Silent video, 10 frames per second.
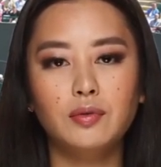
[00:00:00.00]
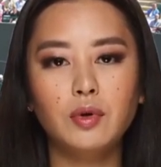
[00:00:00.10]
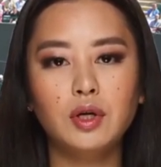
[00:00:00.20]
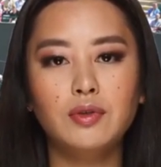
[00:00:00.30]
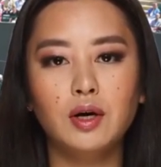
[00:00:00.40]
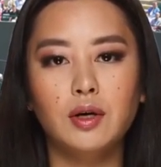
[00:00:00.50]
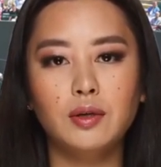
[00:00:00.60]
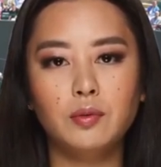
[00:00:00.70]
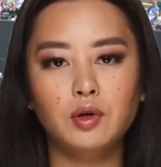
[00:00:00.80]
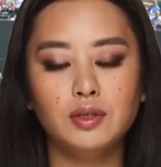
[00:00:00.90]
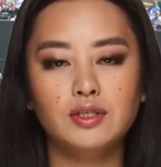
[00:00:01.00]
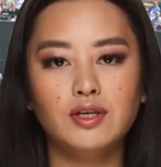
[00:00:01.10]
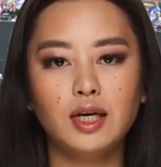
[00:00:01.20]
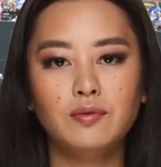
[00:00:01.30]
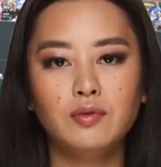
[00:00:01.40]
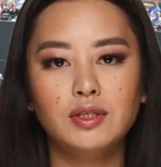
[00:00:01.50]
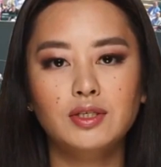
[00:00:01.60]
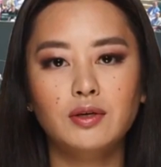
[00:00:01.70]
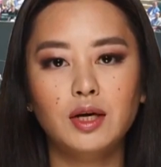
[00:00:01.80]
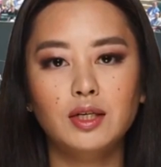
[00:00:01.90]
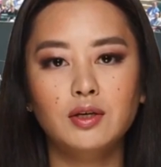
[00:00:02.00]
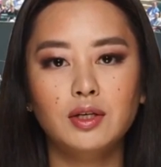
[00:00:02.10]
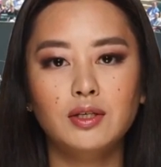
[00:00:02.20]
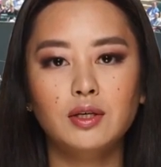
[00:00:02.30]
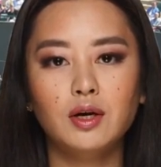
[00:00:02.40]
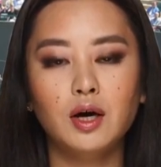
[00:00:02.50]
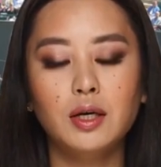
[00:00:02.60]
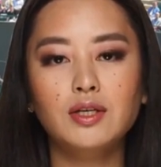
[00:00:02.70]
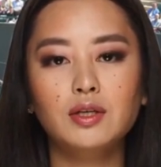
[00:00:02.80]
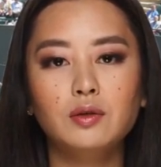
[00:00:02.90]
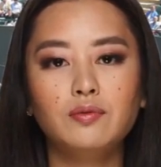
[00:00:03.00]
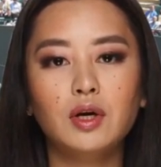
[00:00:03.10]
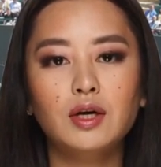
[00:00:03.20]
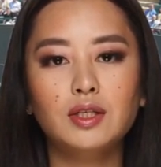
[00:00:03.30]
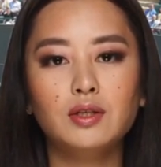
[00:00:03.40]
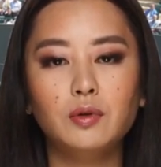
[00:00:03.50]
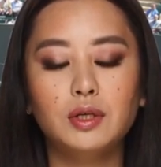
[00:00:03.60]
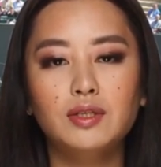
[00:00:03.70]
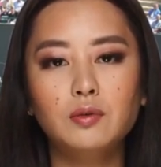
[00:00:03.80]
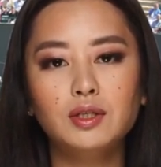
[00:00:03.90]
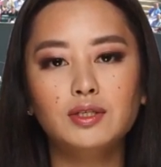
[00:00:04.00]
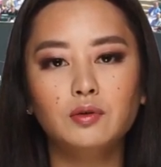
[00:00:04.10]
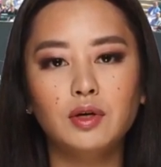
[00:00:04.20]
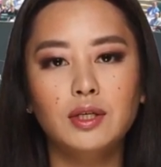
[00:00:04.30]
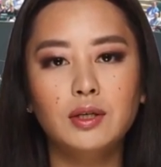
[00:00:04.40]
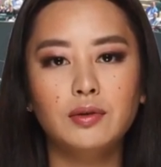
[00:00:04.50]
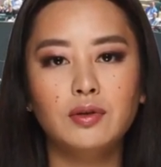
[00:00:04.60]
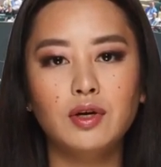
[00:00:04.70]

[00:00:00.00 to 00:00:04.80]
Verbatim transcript: One very important stat for this match is on hard so far in 2023.